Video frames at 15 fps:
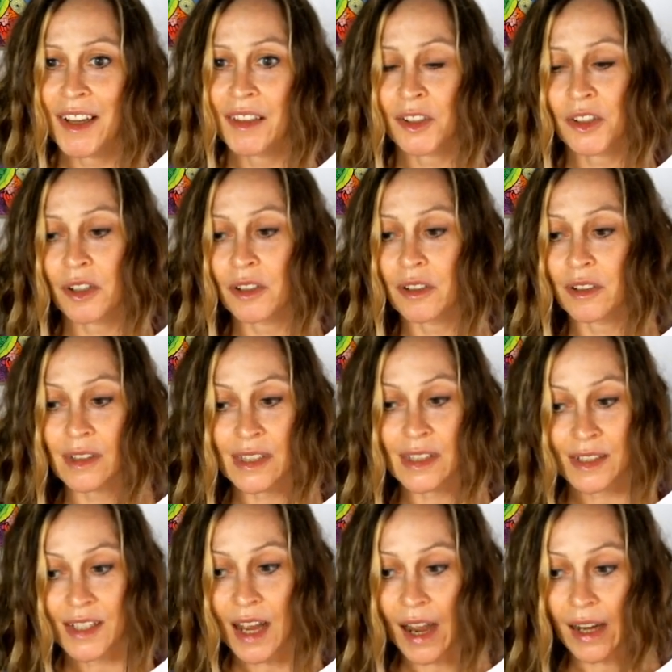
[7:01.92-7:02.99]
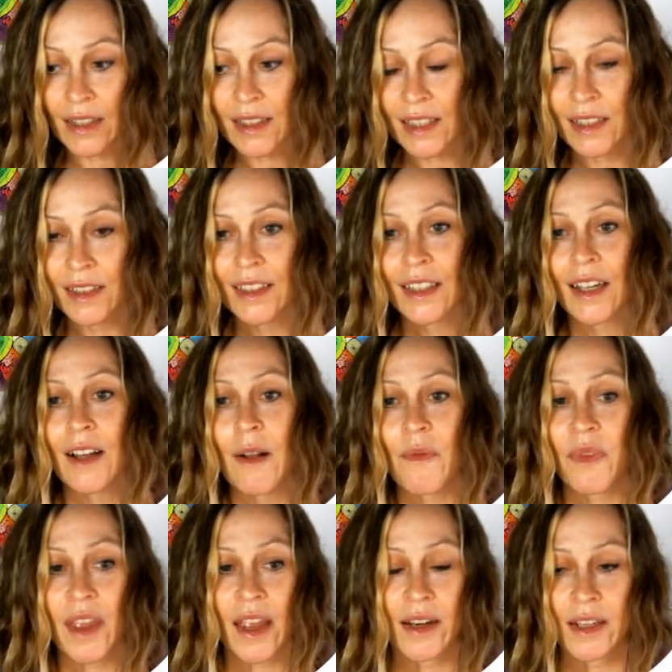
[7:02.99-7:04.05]
that the jungle is intact
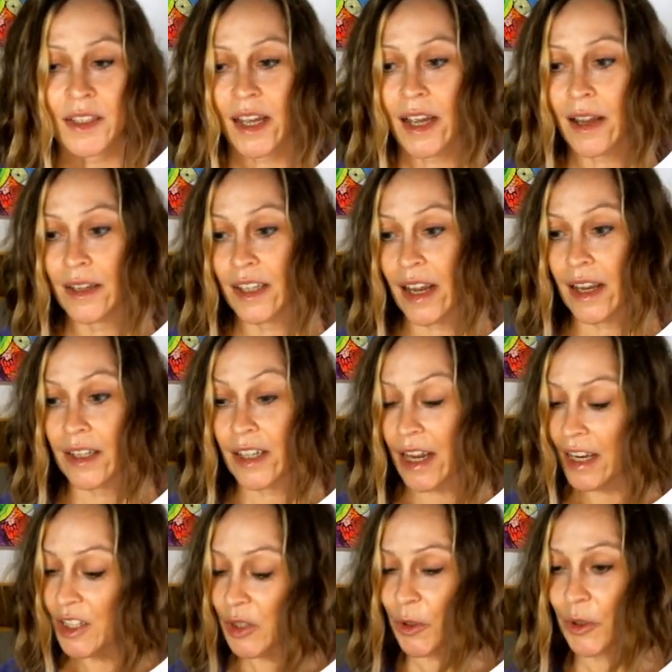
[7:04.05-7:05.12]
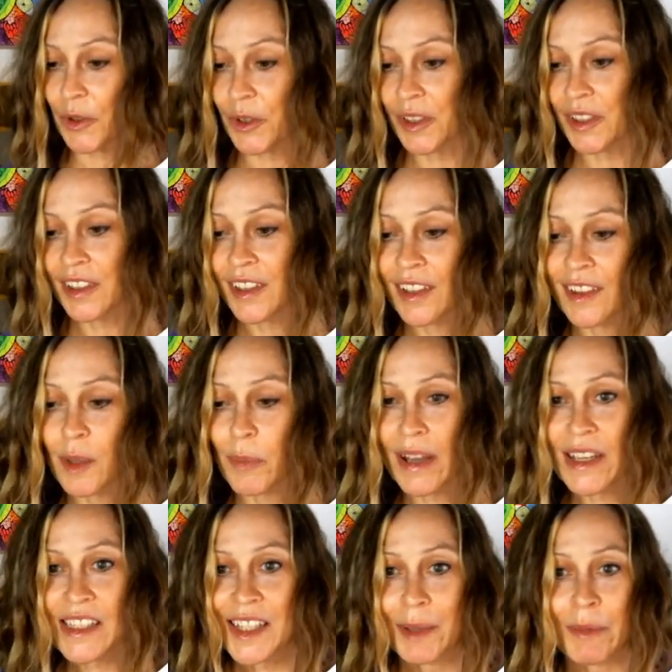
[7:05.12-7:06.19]
and, in- and integral. The
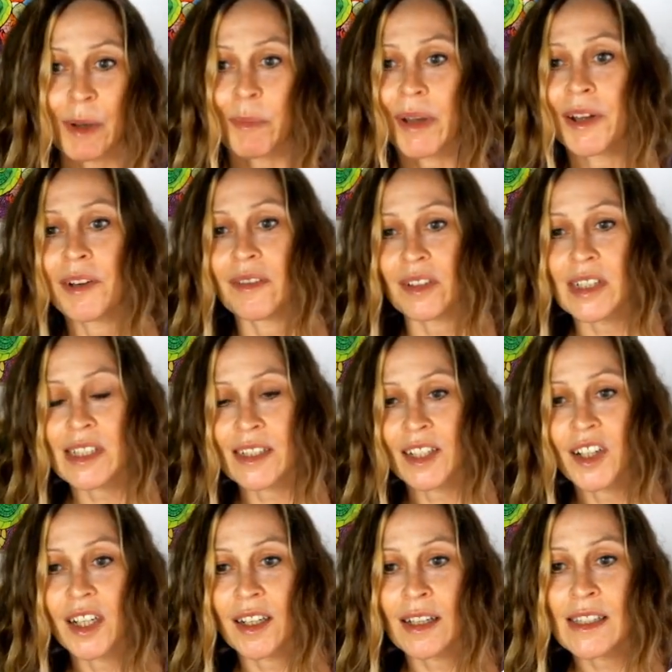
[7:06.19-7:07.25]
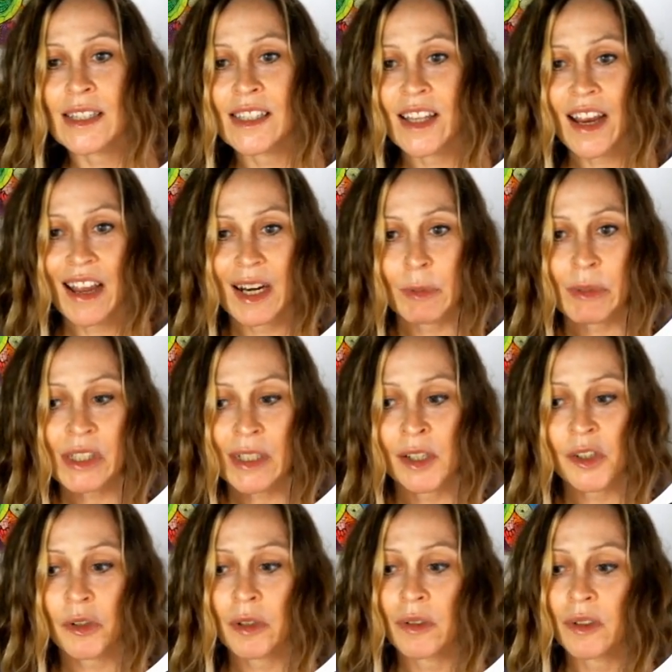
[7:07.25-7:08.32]
best thing about biodiversity credits is that animals can
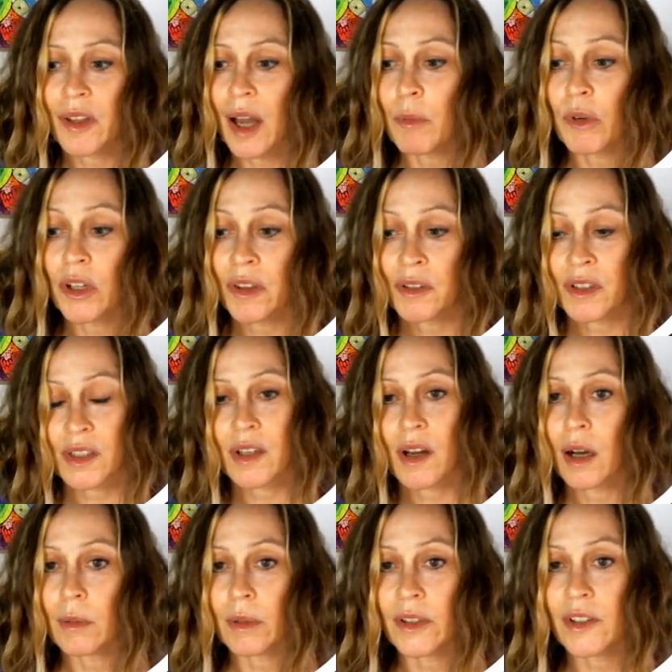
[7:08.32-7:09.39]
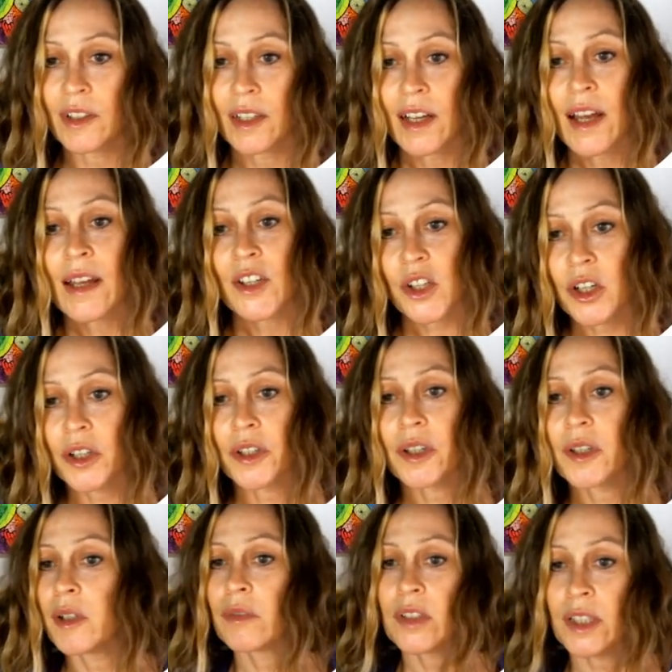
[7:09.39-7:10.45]
show you a lot more than just carbon. Sure, you can
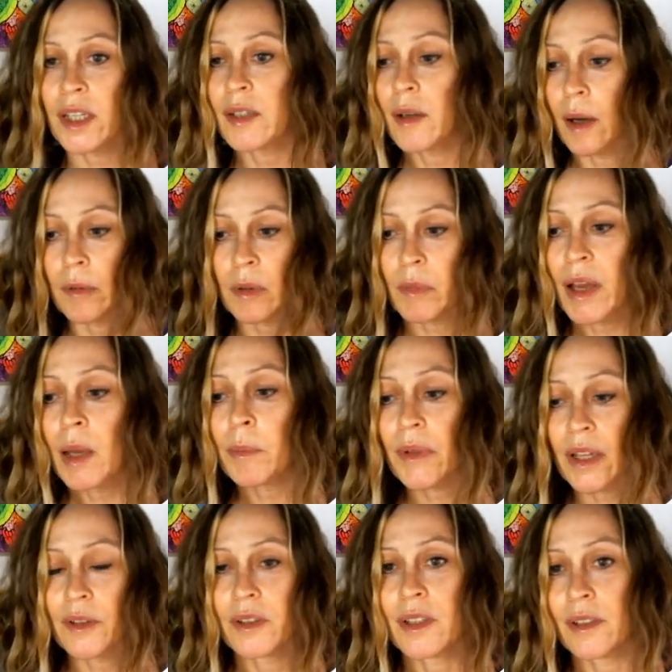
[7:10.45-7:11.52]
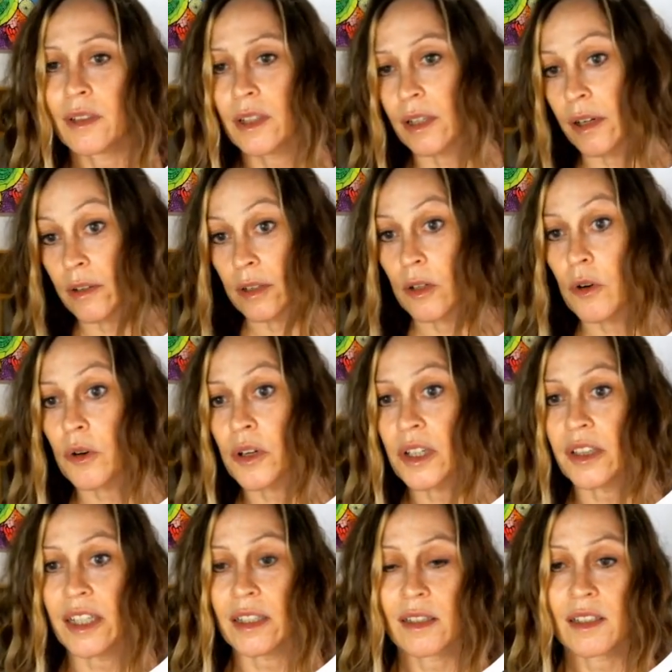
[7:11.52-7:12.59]
overlay a carbon map and you can co-
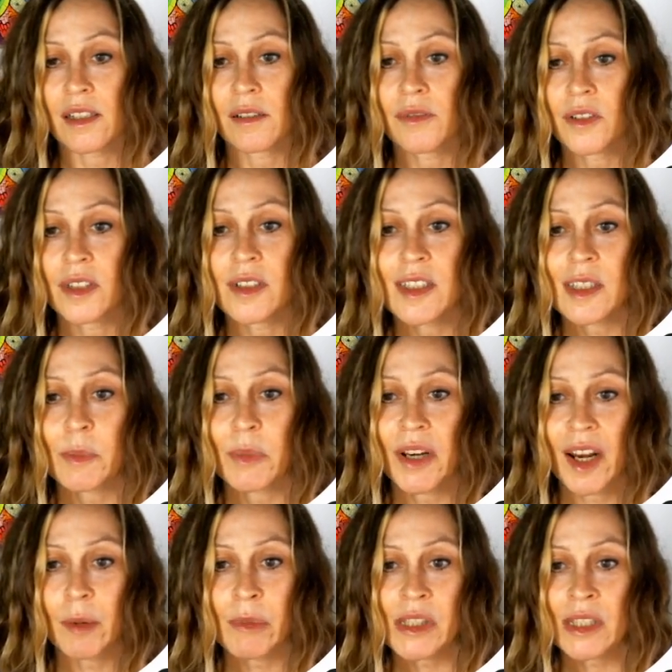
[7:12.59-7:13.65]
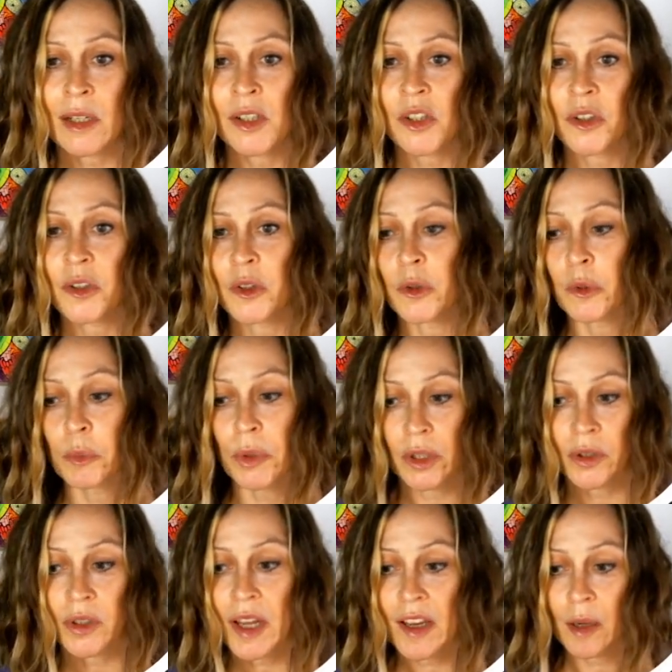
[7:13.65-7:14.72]
correlate the difference, but animals can show you
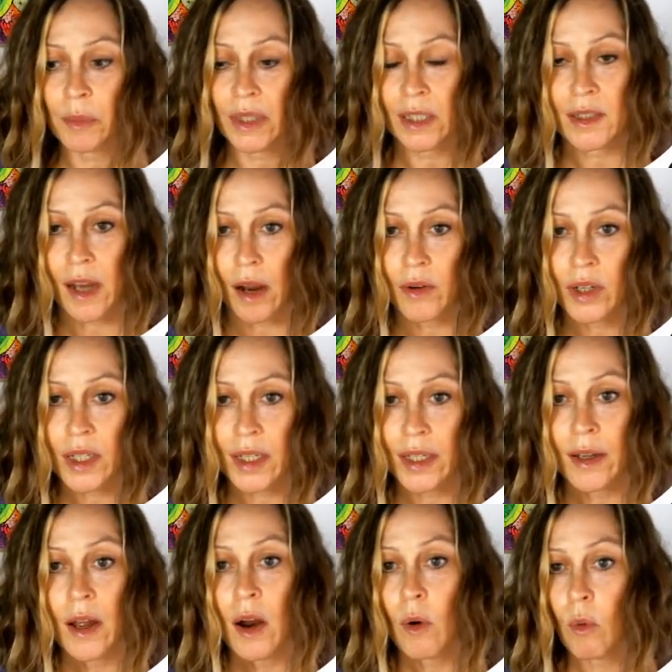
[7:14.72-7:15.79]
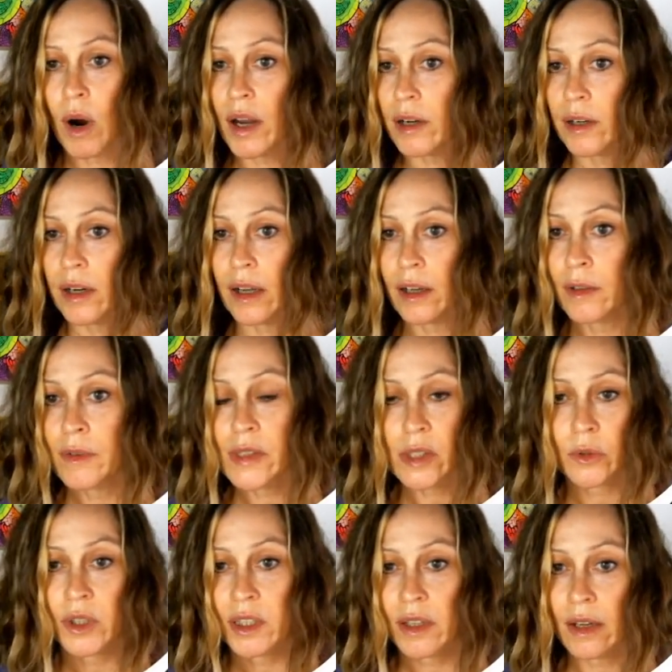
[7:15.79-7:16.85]
below canopy integrity, water health,
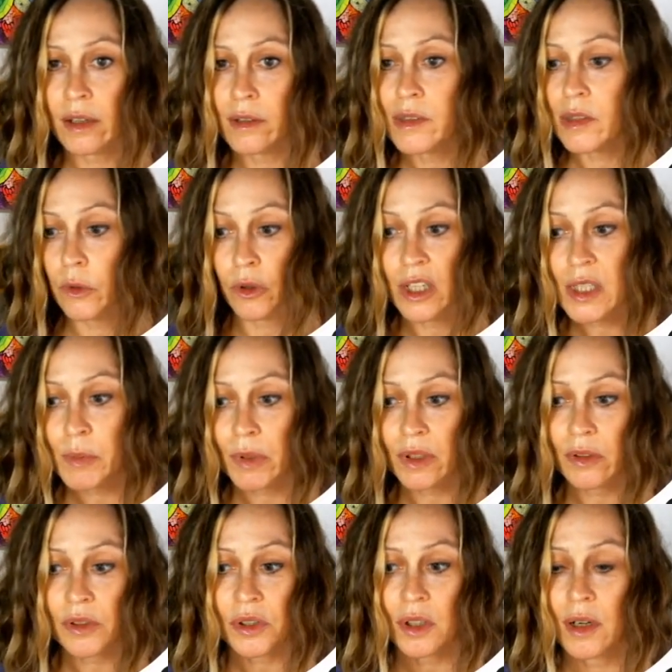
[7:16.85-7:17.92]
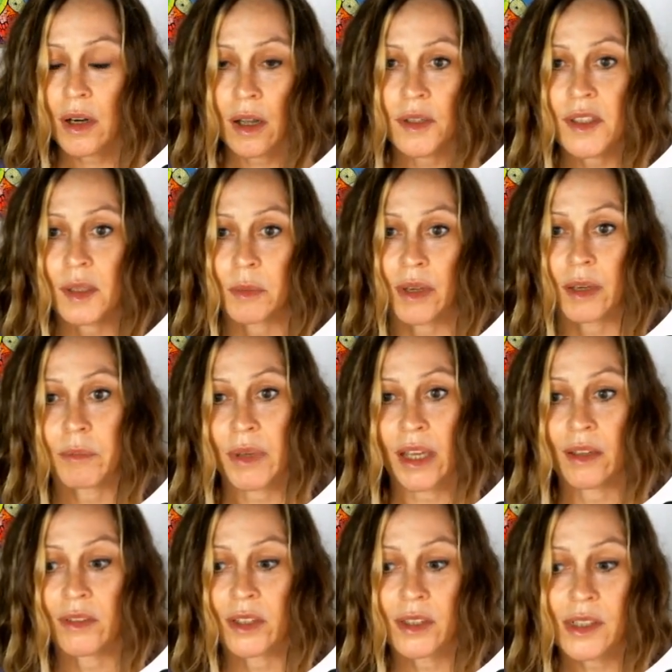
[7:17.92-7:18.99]
soil health, noise pollution, and hunting
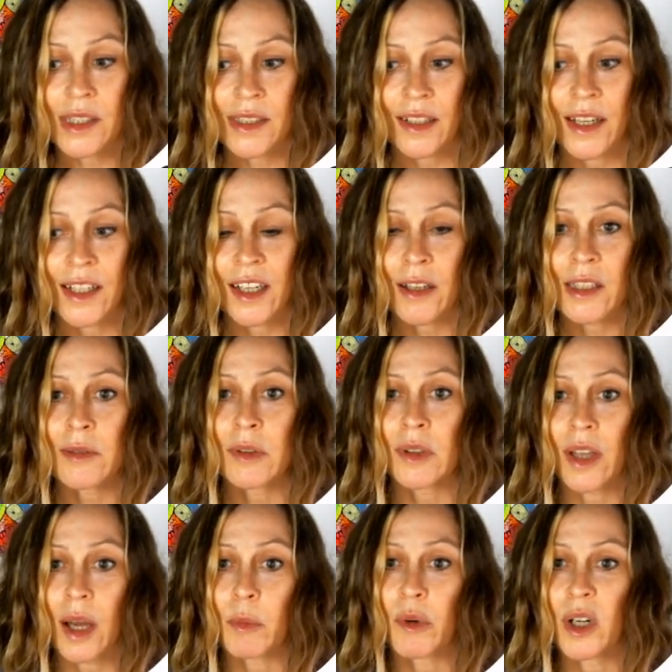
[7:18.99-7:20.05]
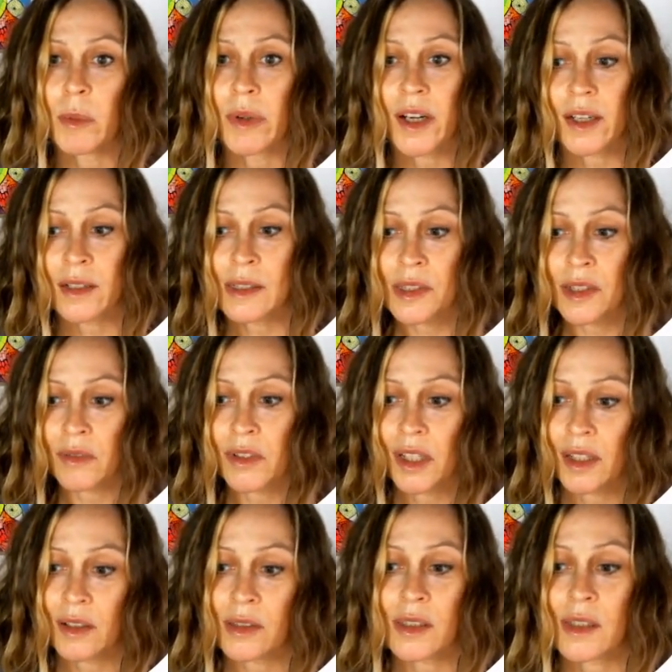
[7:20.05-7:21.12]
behaviors. It tells you a lot more about a conserved
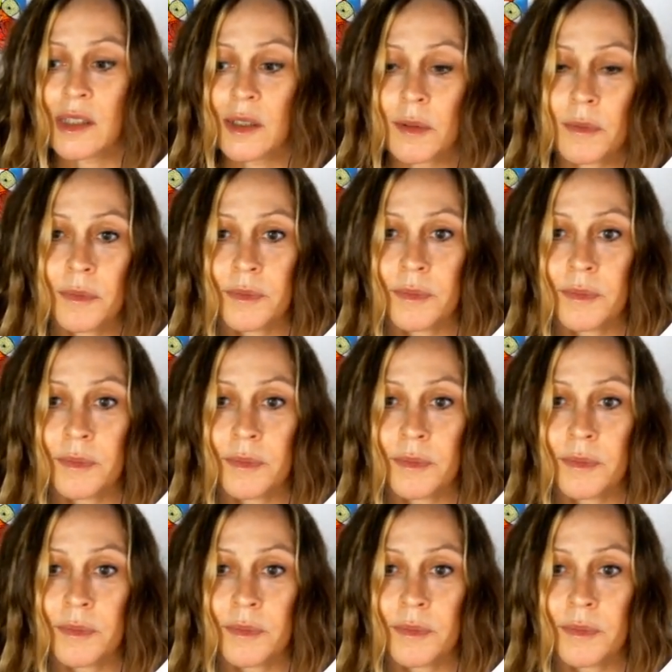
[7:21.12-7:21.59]
ecosystem.